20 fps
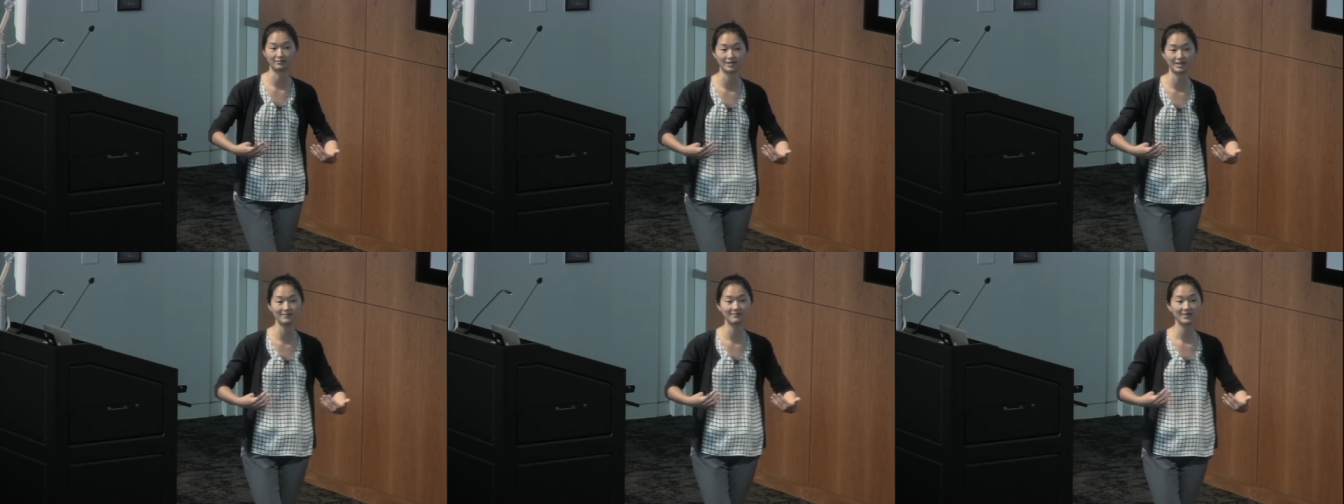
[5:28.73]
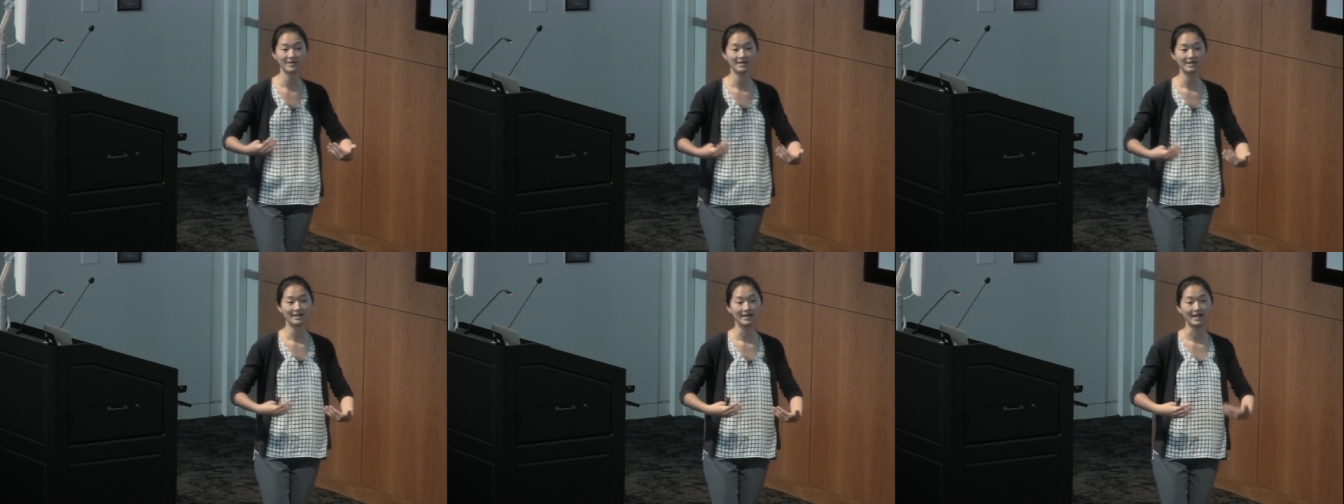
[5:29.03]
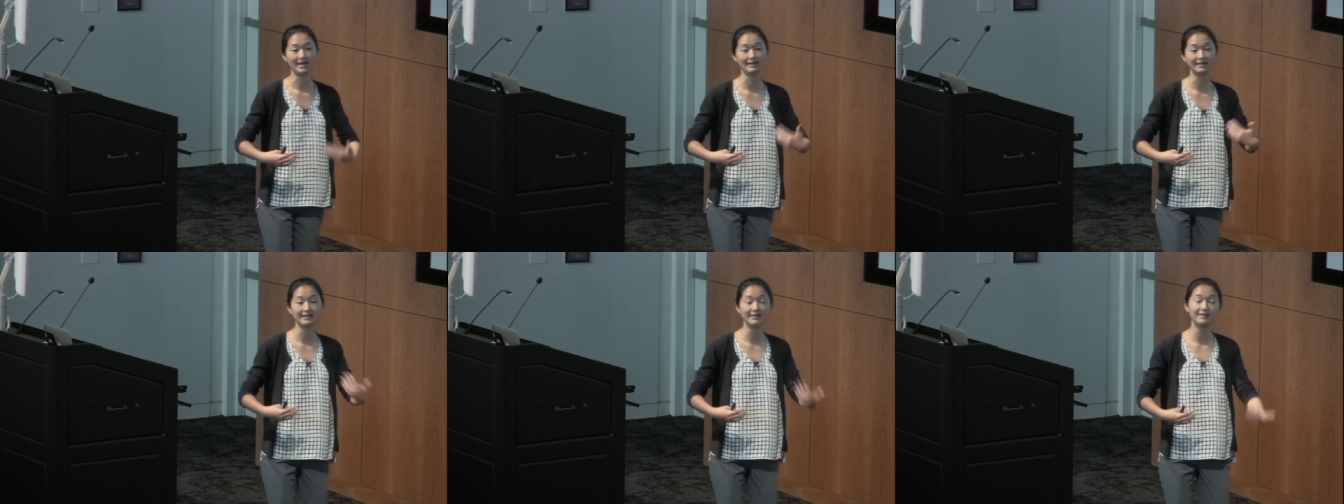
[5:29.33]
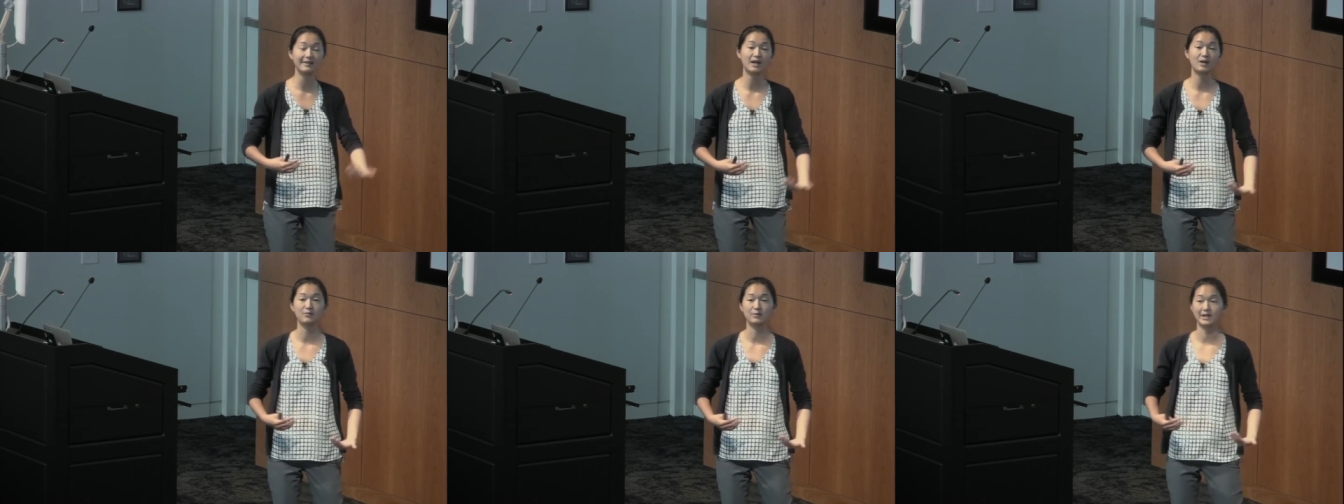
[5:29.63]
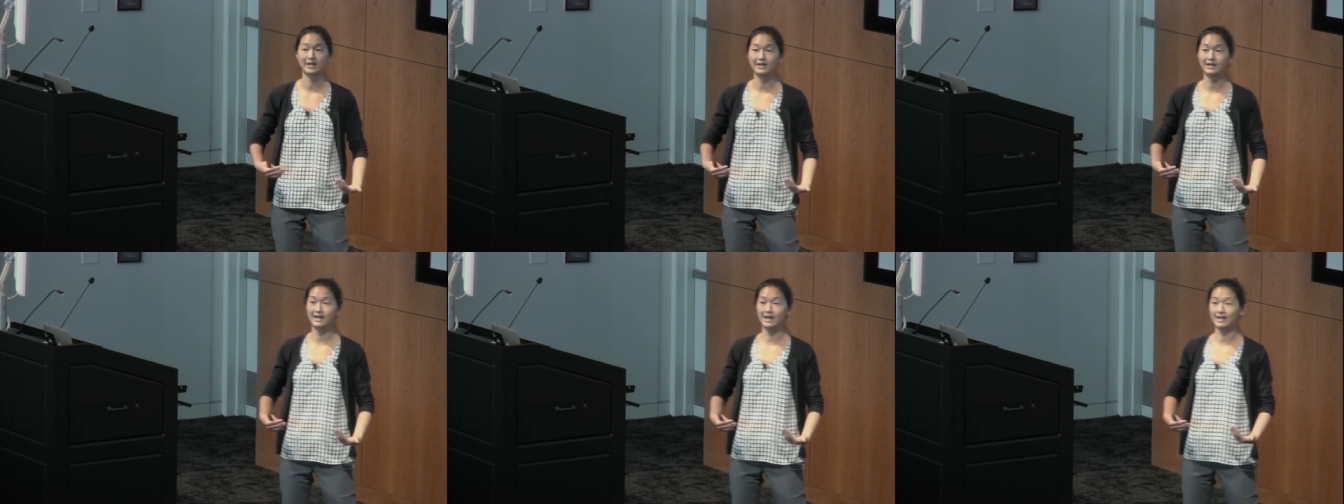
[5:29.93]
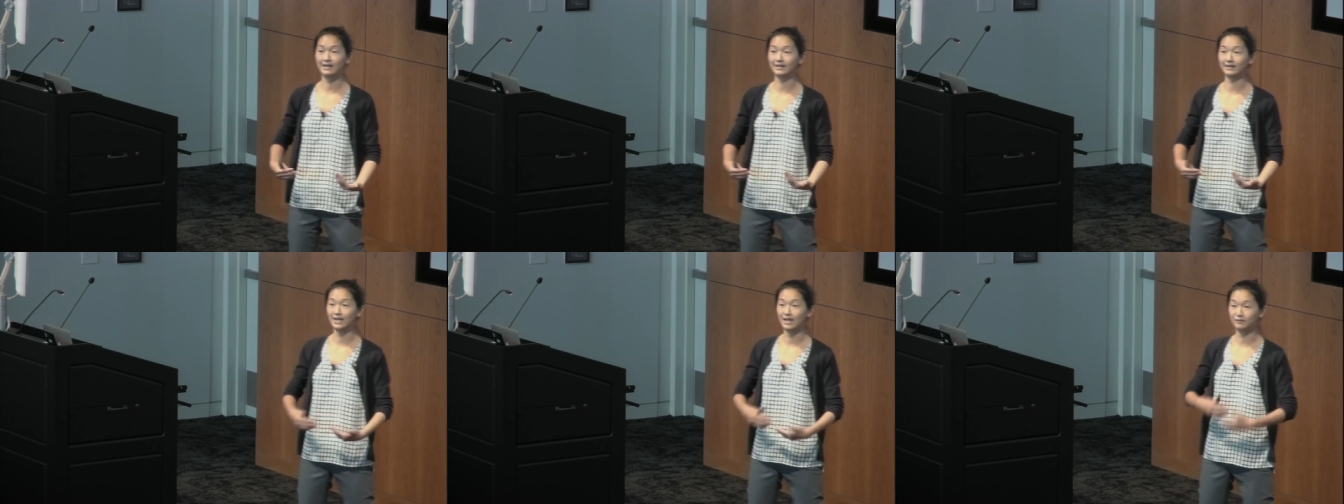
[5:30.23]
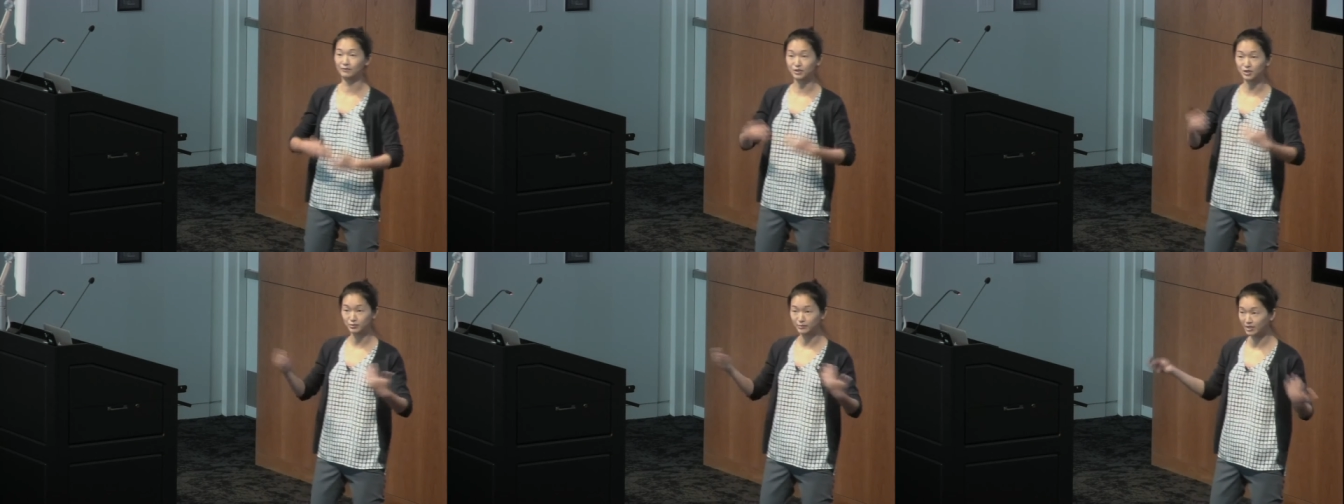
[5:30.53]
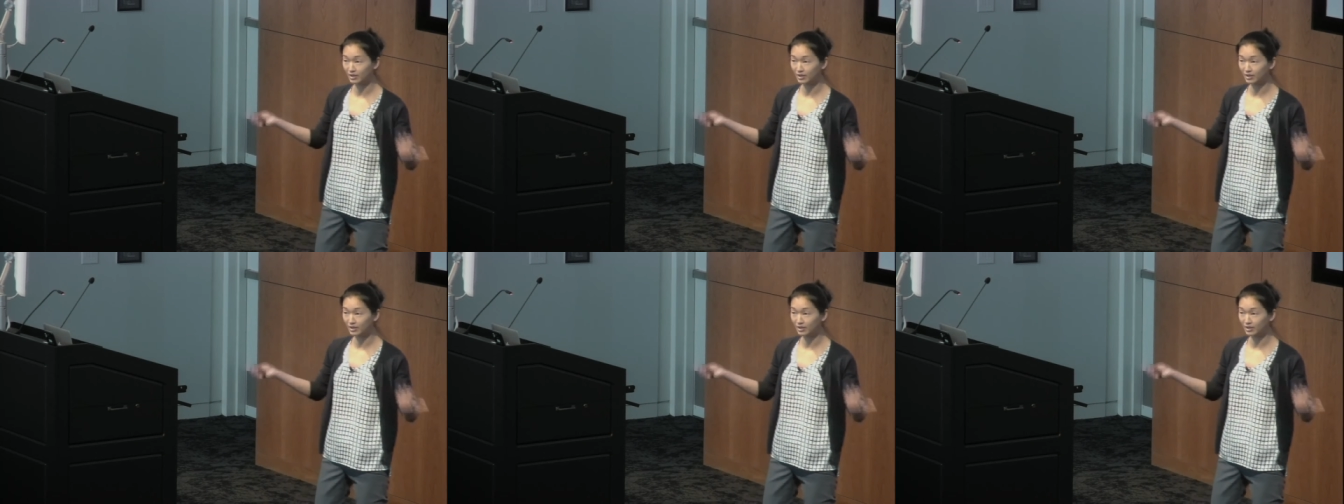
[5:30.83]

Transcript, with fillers: right? And in that way, I can average